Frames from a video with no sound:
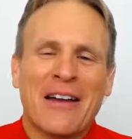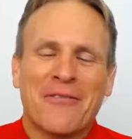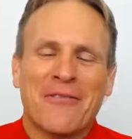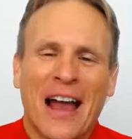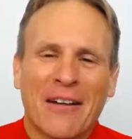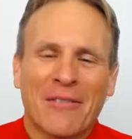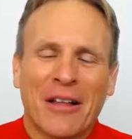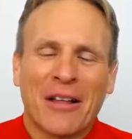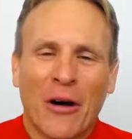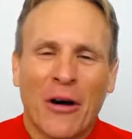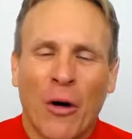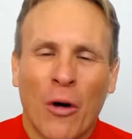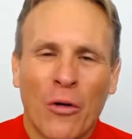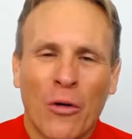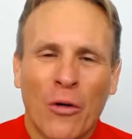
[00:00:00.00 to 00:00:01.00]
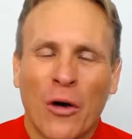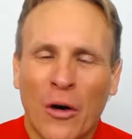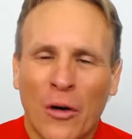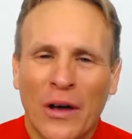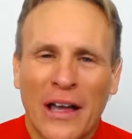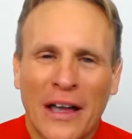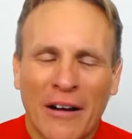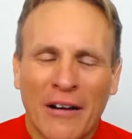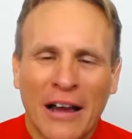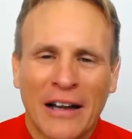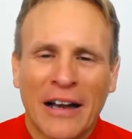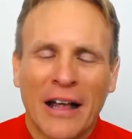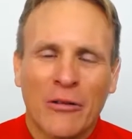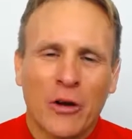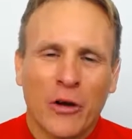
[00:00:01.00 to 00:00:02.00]
family, the whole goal here,
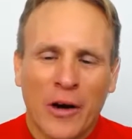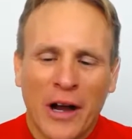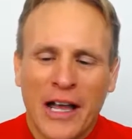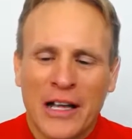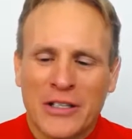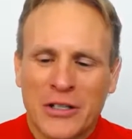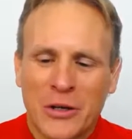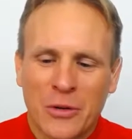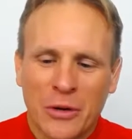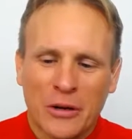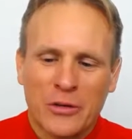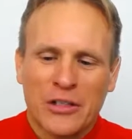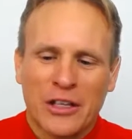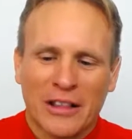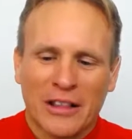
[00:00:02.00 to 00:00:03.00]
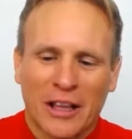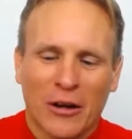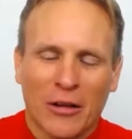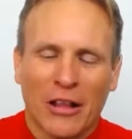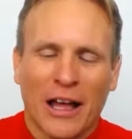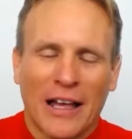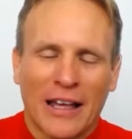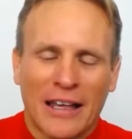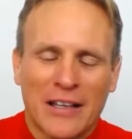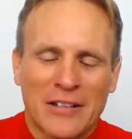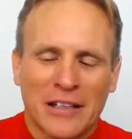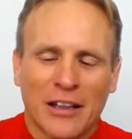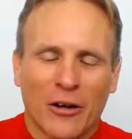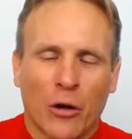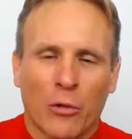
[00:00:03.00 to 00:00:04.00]
and Chris, who's a little like,
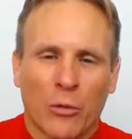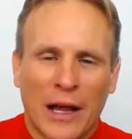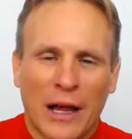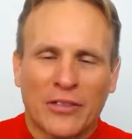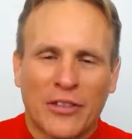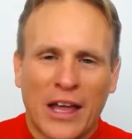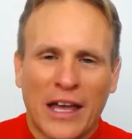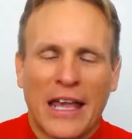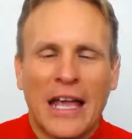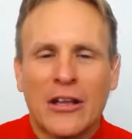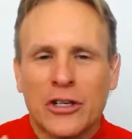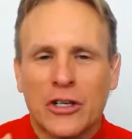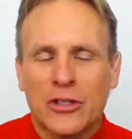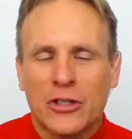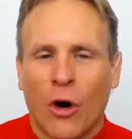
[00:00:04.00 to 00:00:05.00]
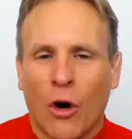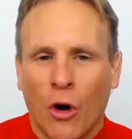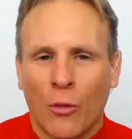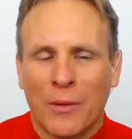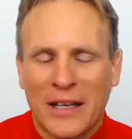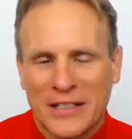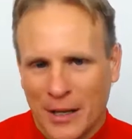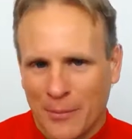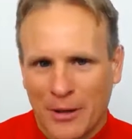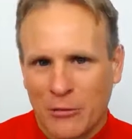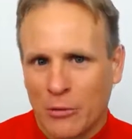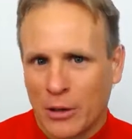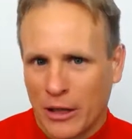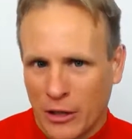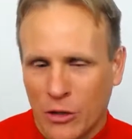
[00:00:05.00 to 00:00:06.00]
he's a little red thing, he just told me
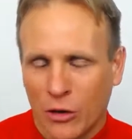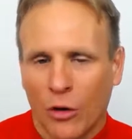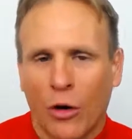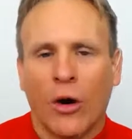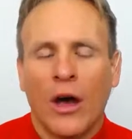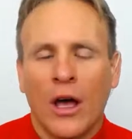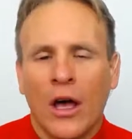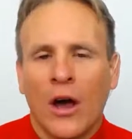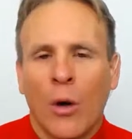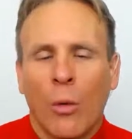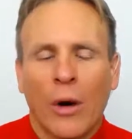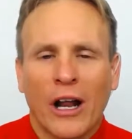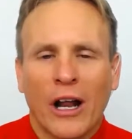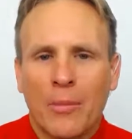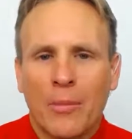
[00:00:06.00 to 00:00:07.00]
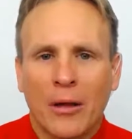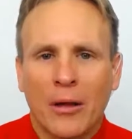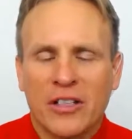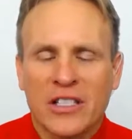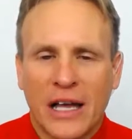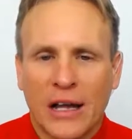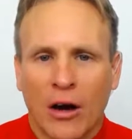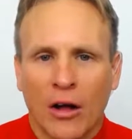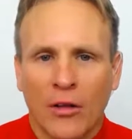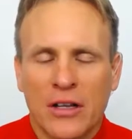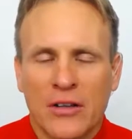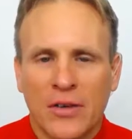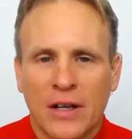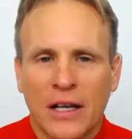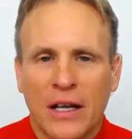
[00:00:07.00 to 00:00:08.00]
something really cool. We're going to be able to take all
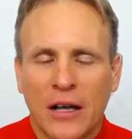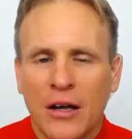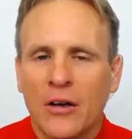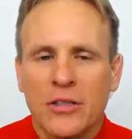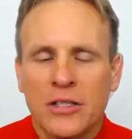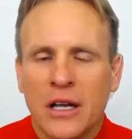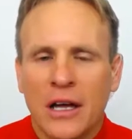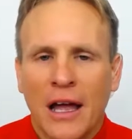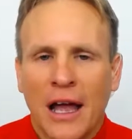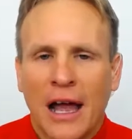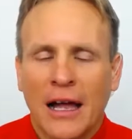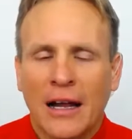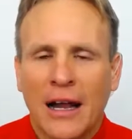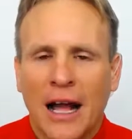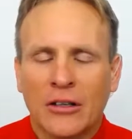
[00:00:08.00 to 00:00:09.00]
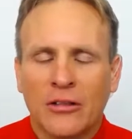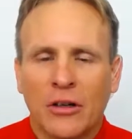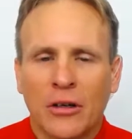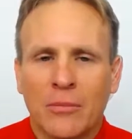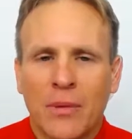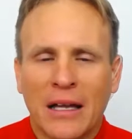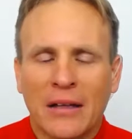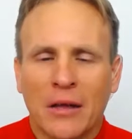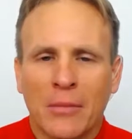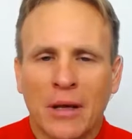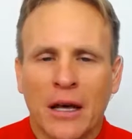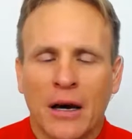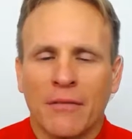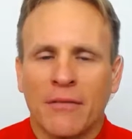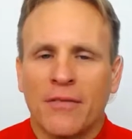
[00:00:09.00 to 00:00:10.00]
these videos and actually make them
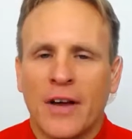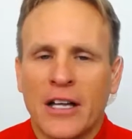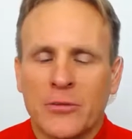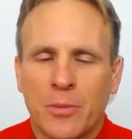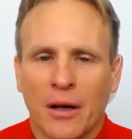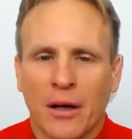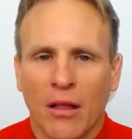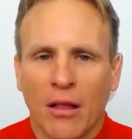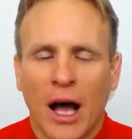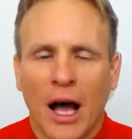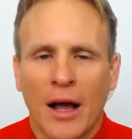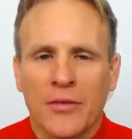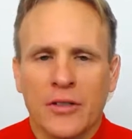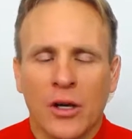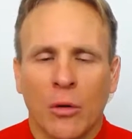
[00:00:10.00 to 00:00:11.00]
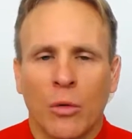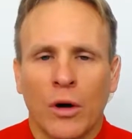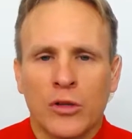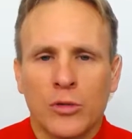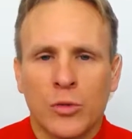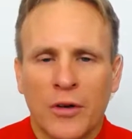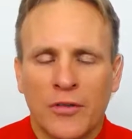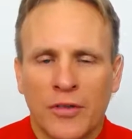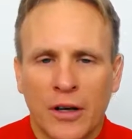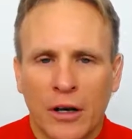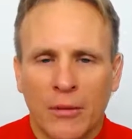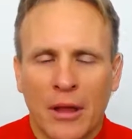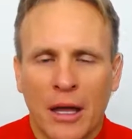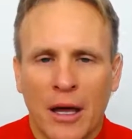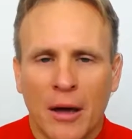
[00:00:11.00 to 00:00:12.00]
become Facebook Live. So once we
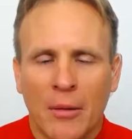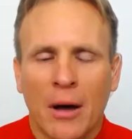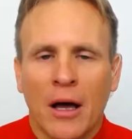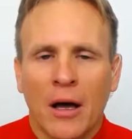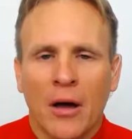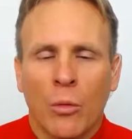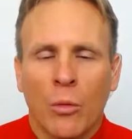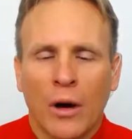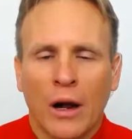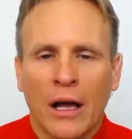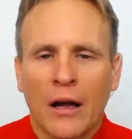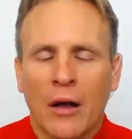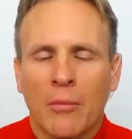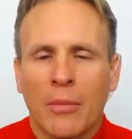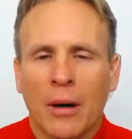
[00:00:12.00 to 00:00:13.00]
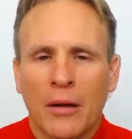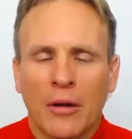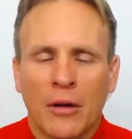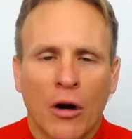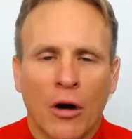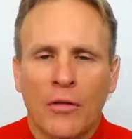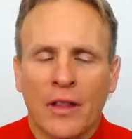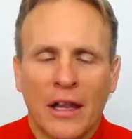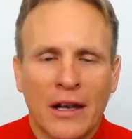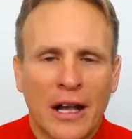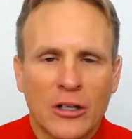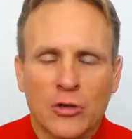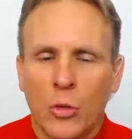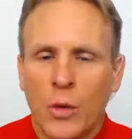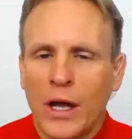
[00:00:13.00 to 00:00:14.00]
film them, we're going to, but over the
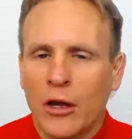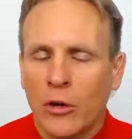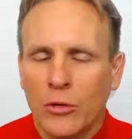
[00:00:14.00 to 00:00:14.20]
next week or